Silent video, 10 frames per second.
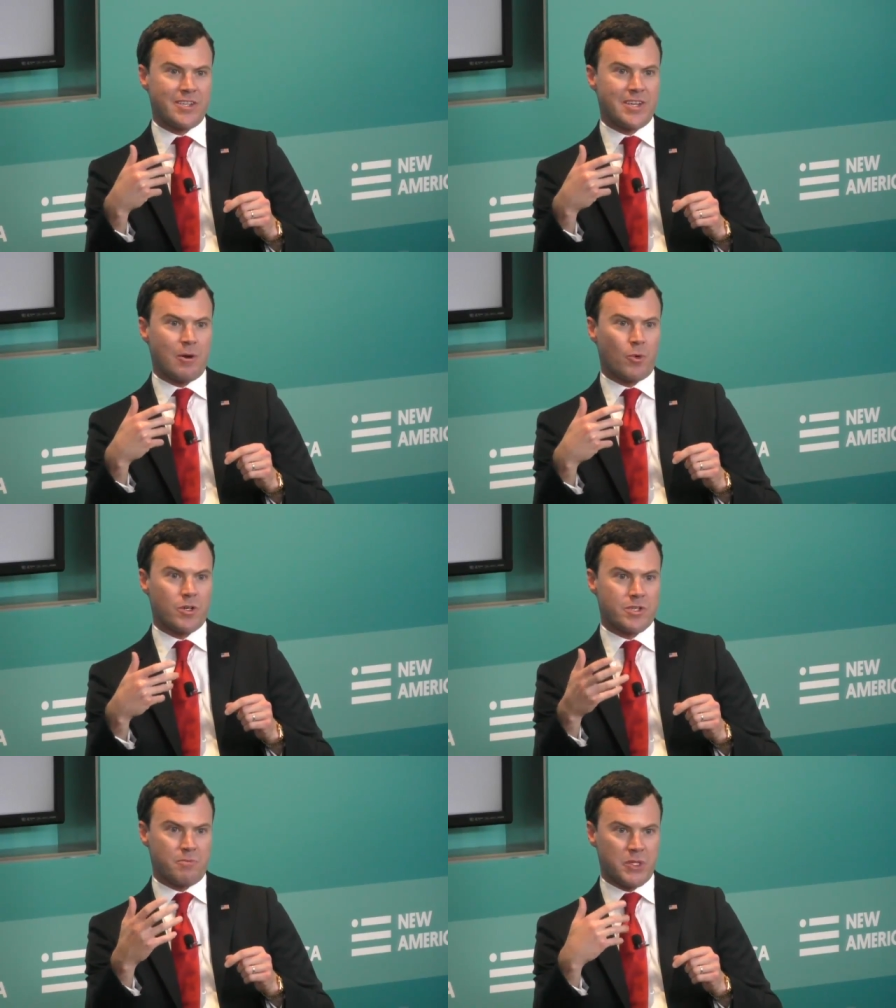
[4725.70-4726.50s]
these
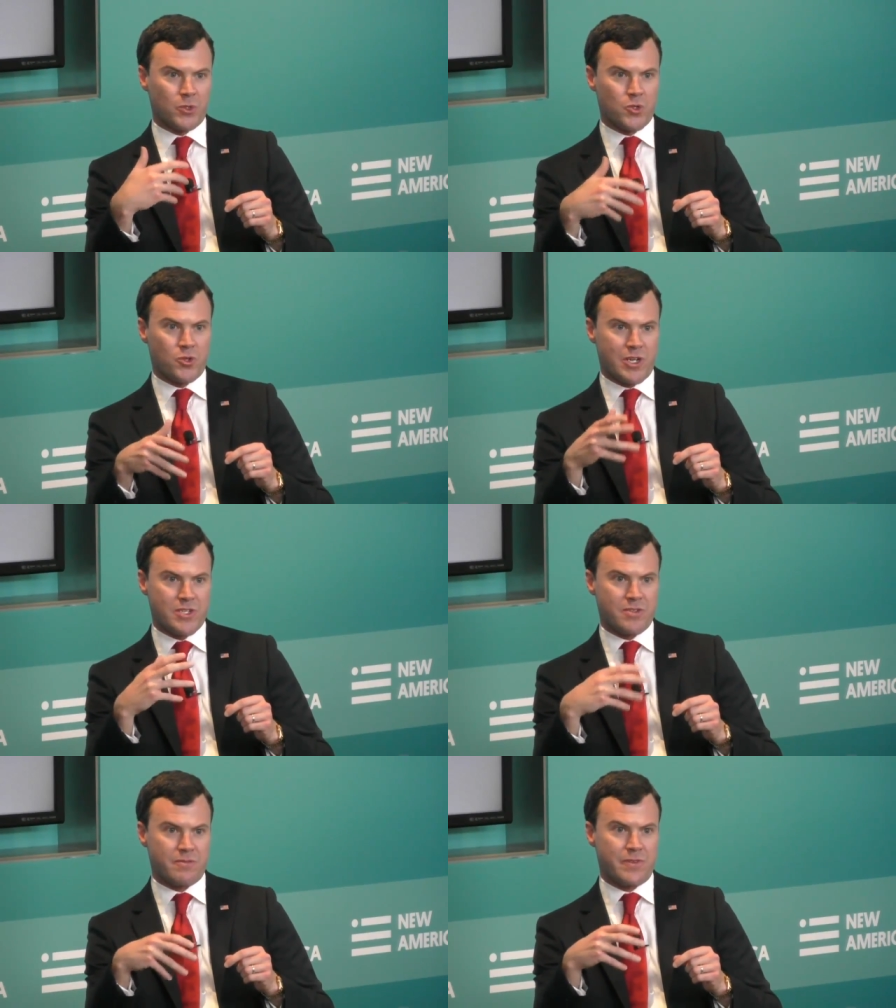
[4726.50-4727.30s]
networks to build
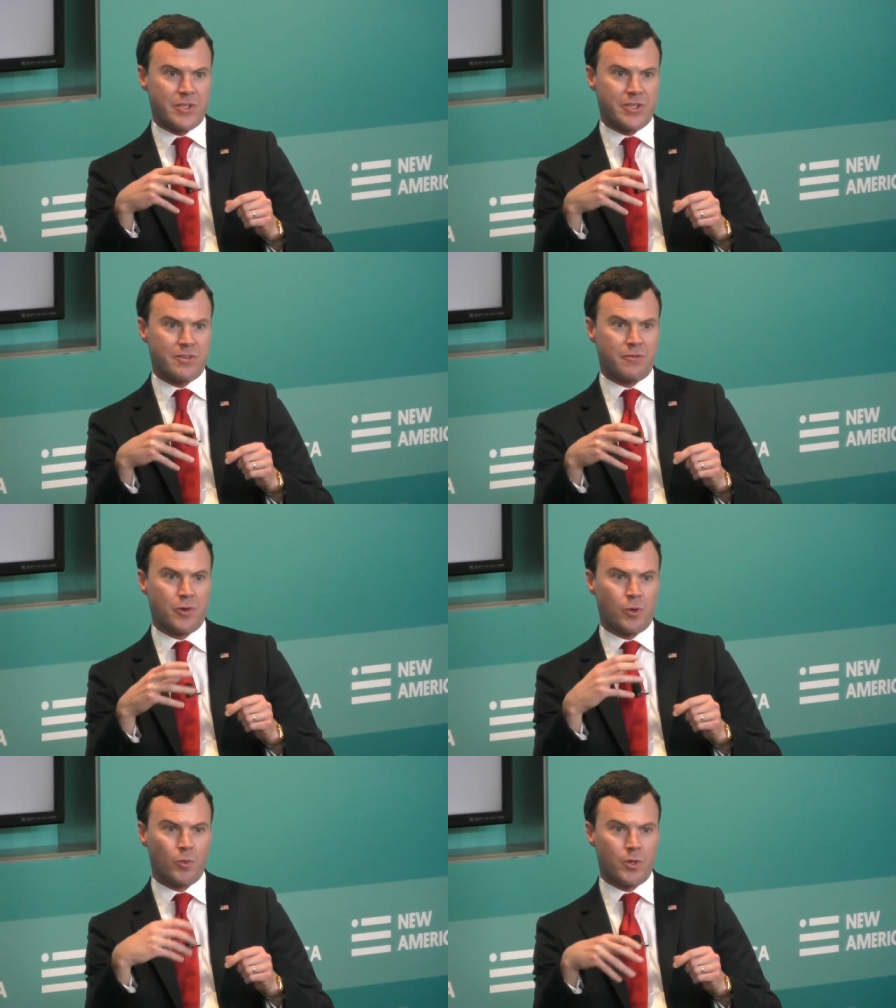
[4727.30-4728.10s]
trust sufficient
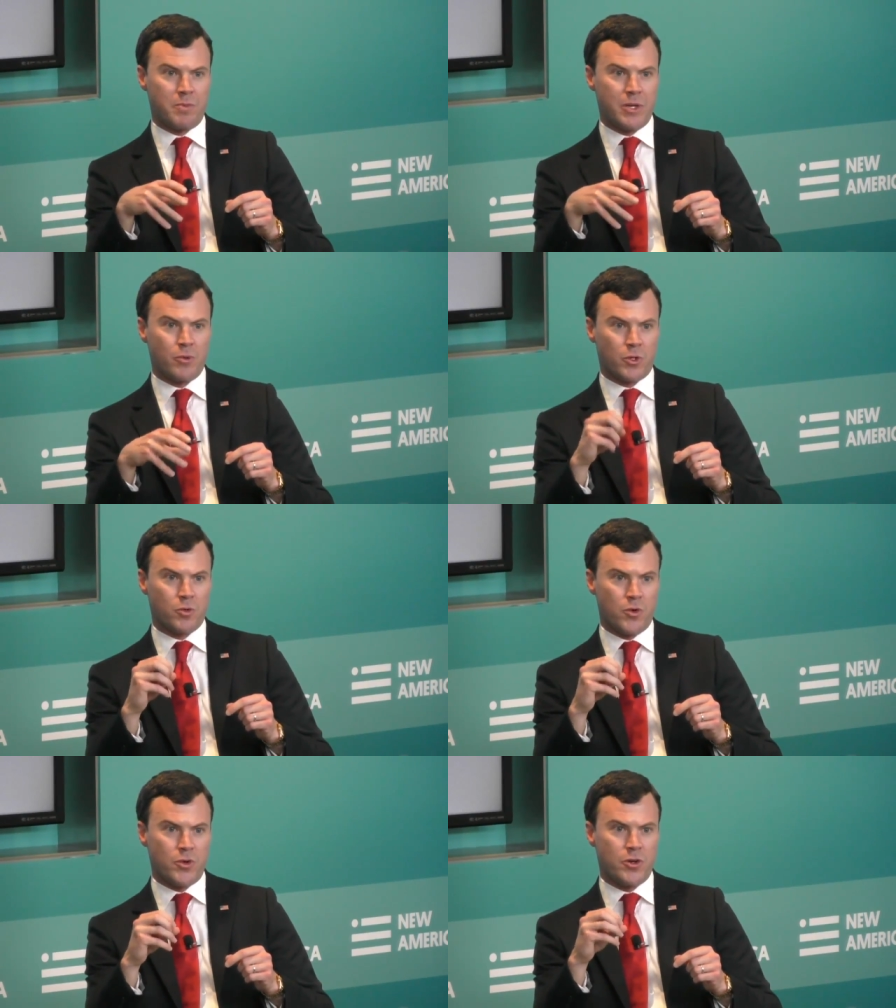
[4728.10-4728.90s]
for a would-be
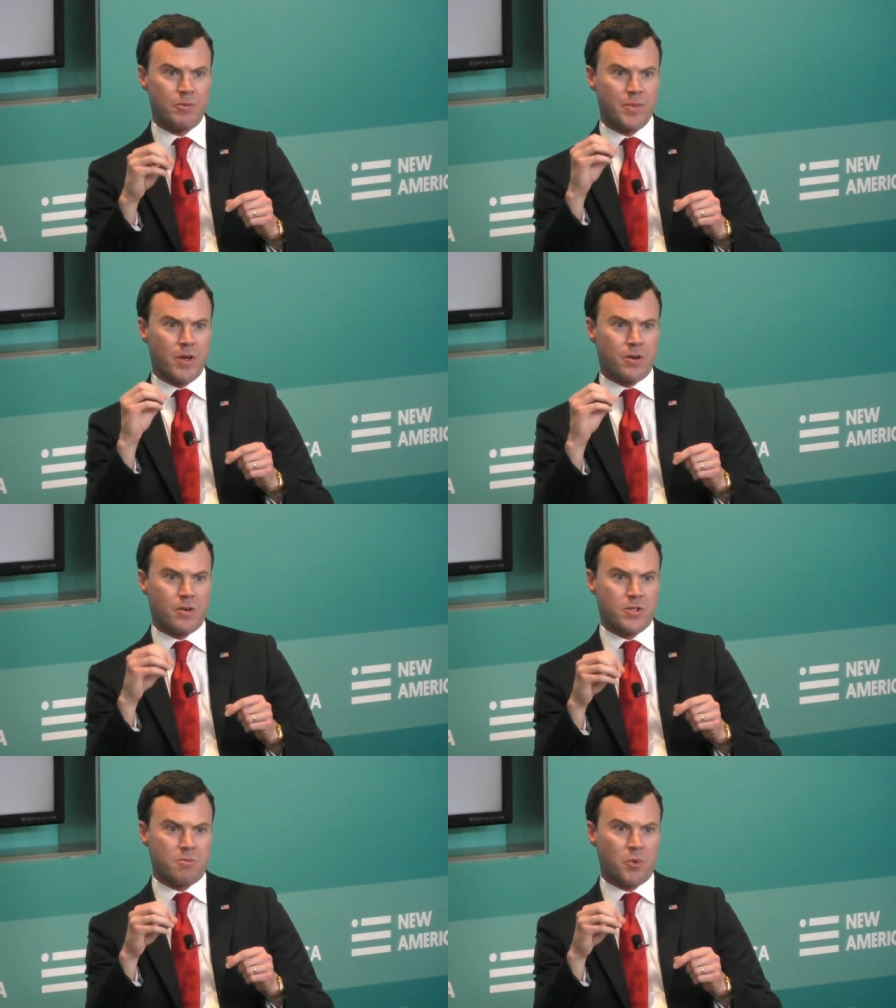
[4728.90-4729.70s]
recruiter
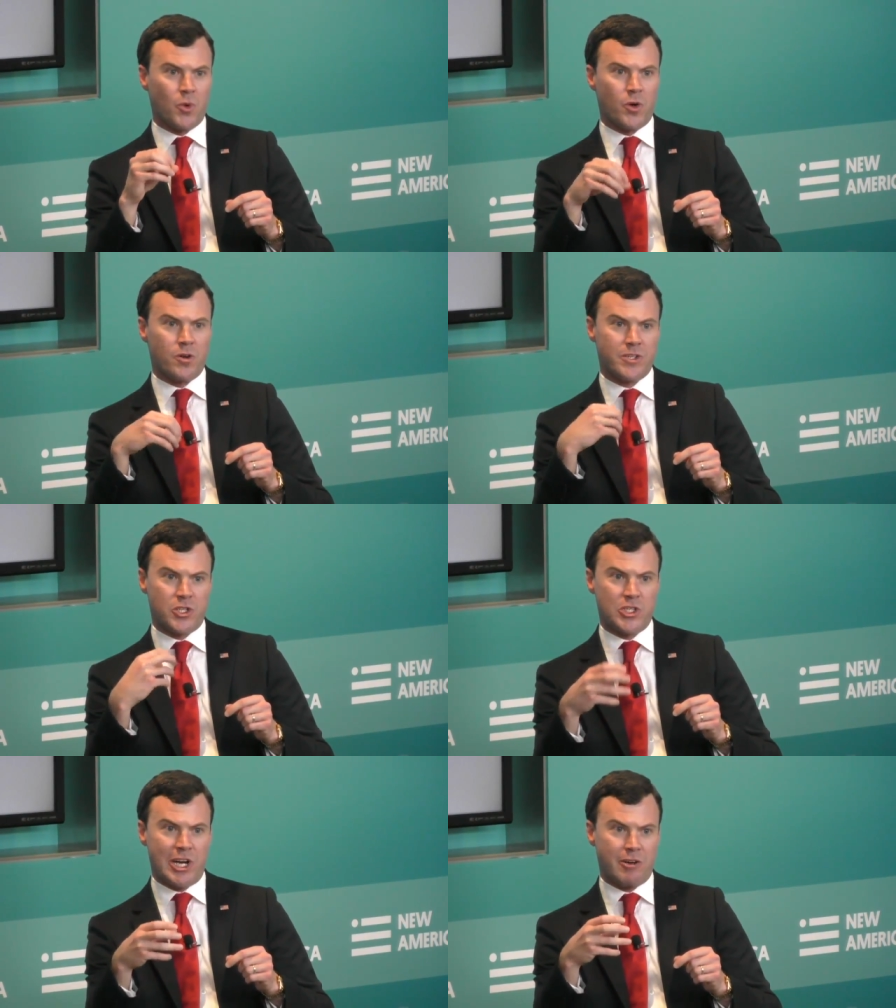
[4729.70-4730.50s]
or supporter to
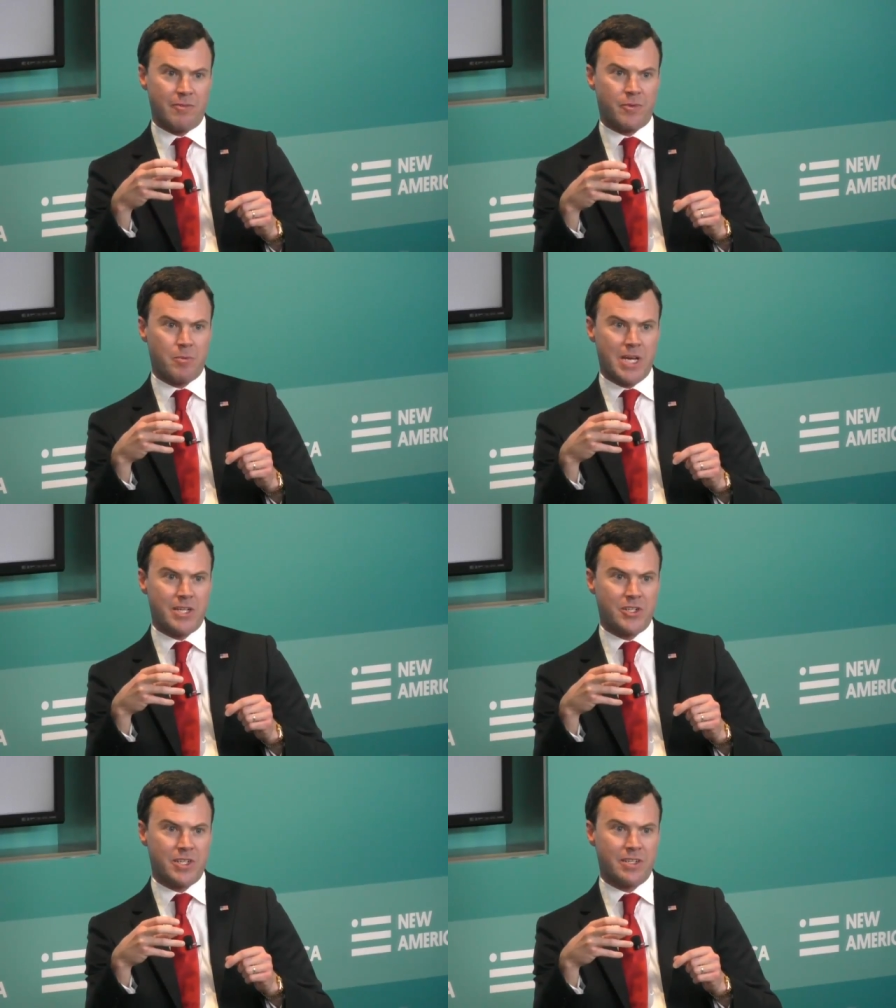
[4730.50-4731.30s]
share
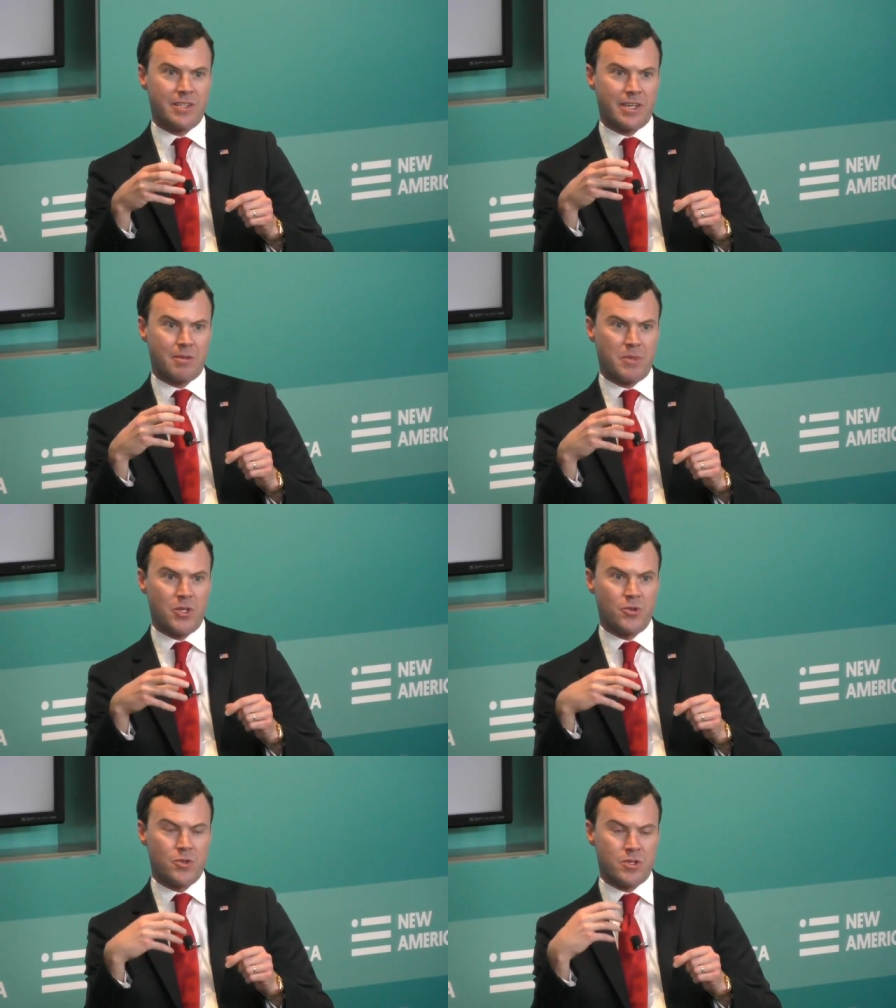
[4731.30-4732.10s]
information that can be
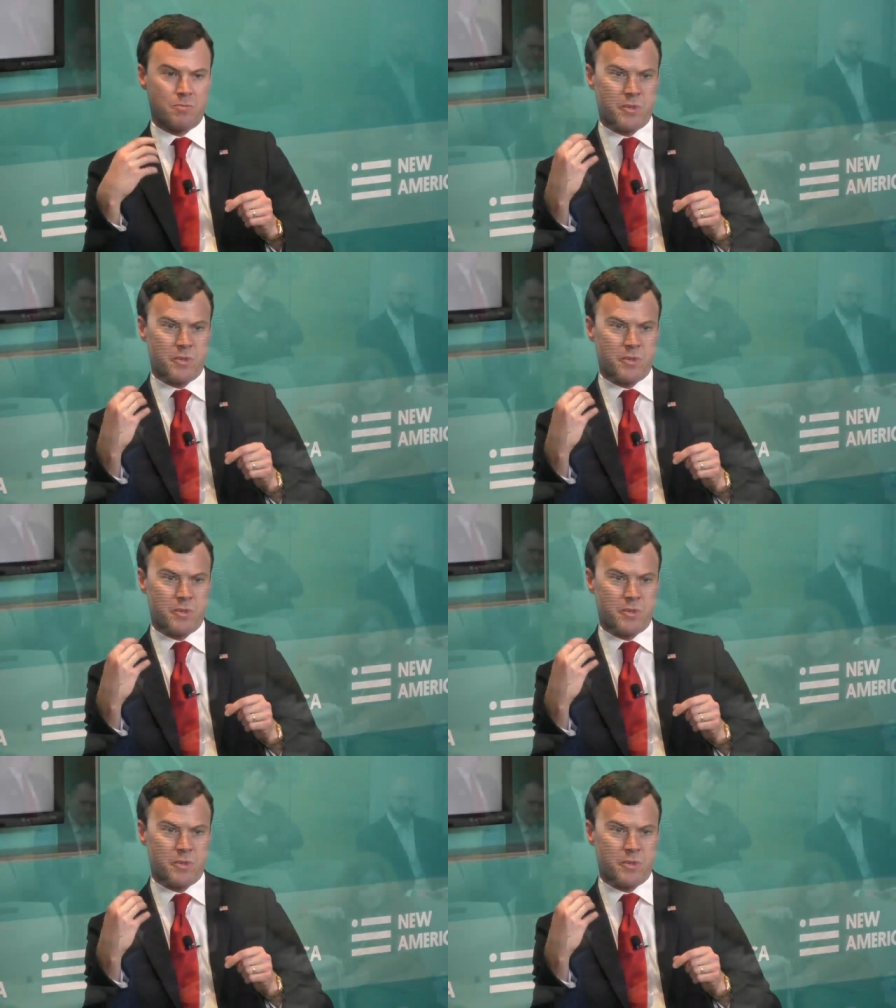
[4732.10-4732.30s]
used to